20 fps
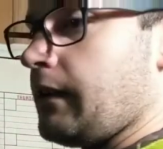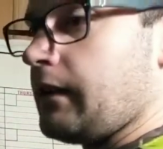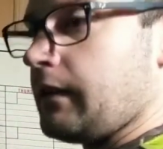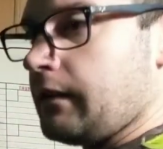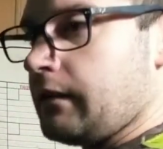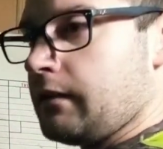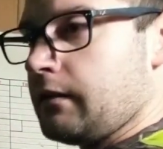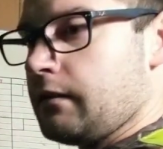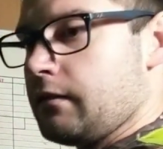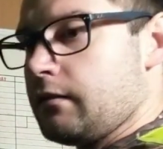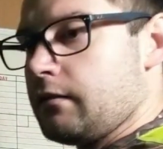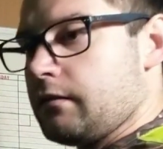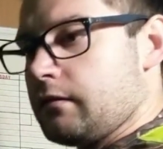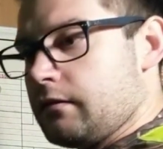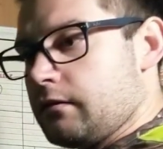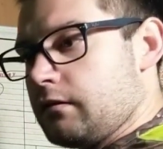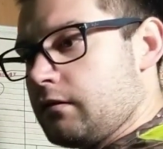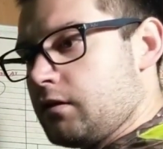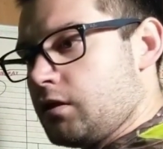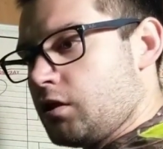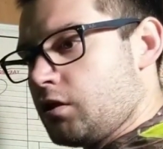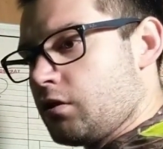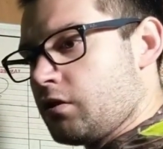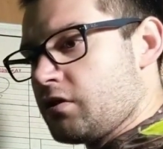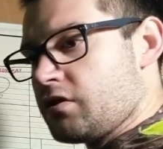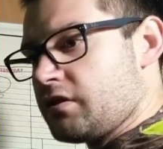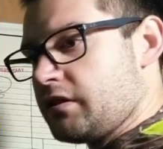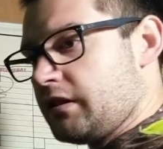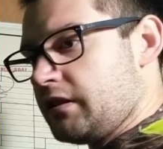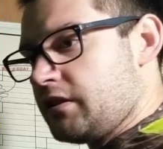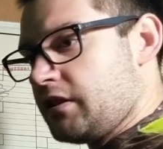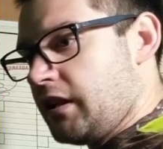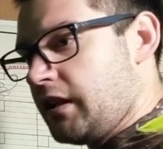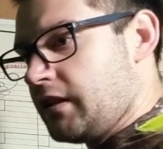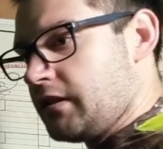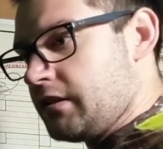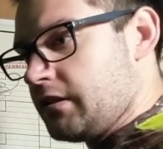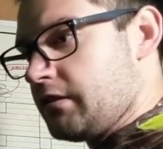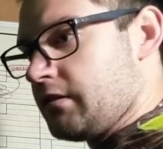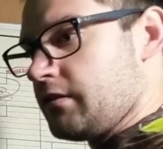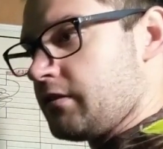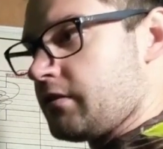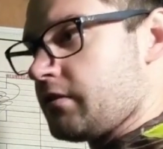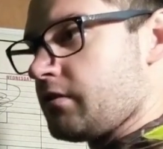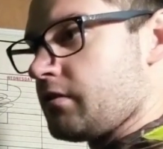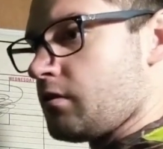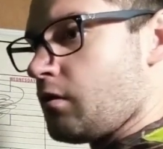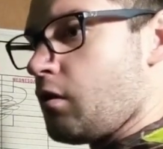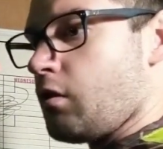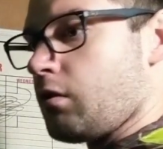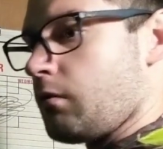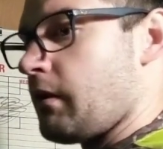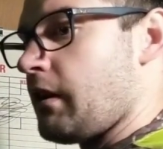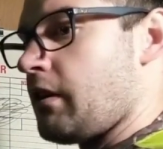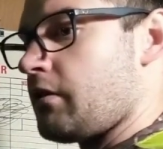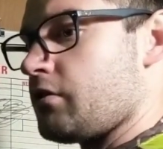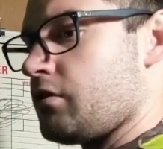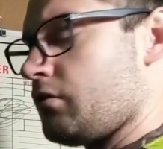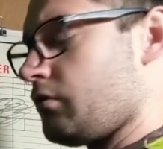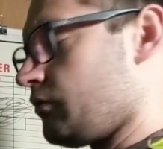then you're going to see changes all around